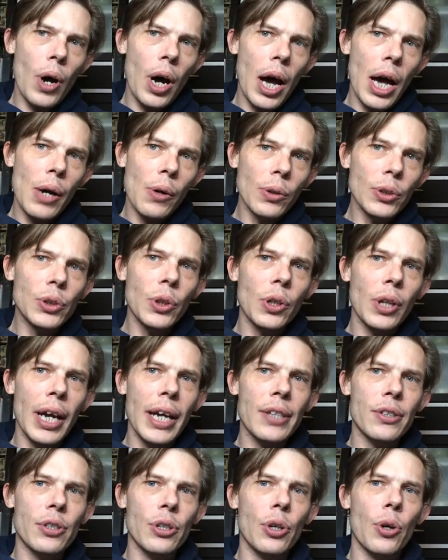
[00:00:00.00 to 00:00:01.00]
I also
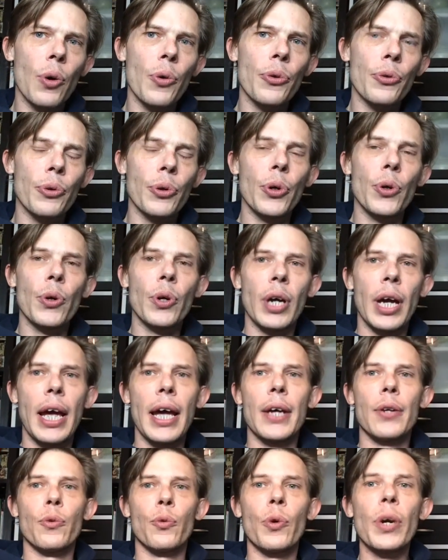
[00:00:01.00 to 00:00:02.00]
like to go through
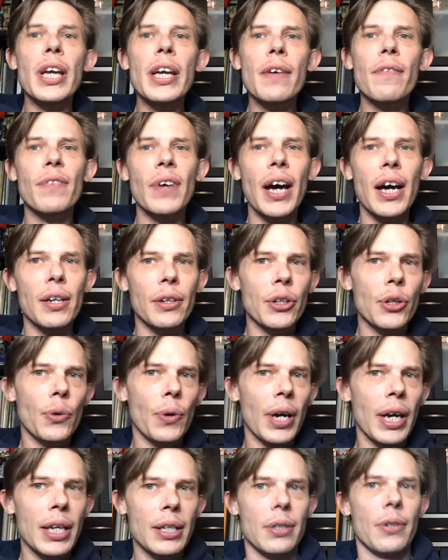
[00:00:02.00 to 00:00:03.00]
and
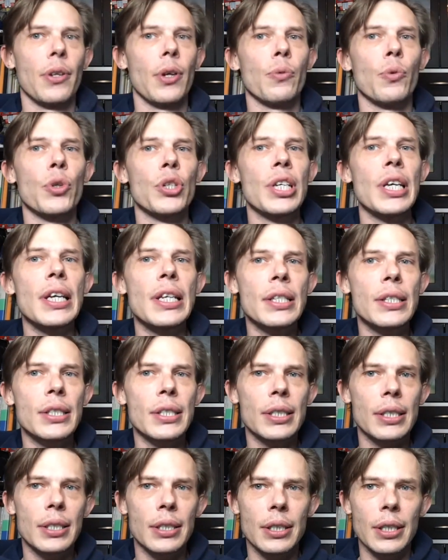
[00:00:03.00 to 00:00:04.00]
reevaluate the
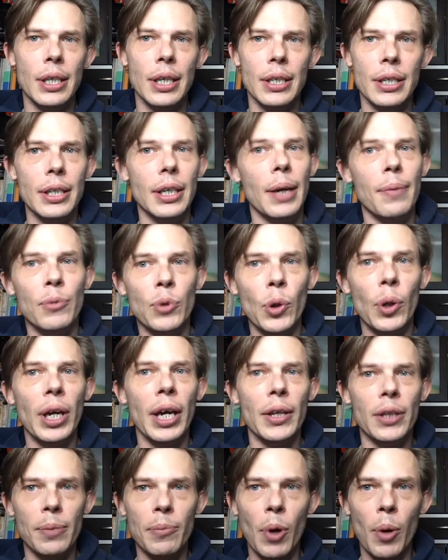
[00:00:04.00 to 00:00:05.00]
routines that I'm doing
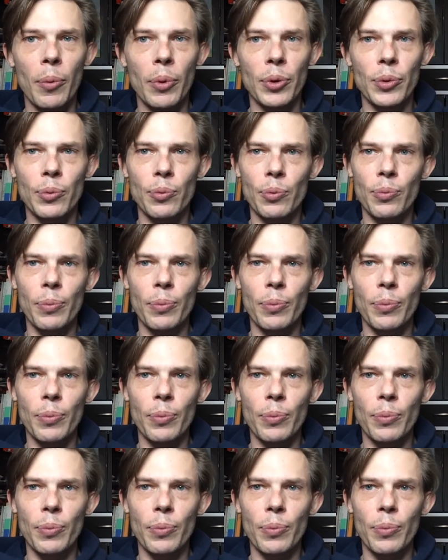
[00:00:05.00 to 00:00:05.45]
at the moment.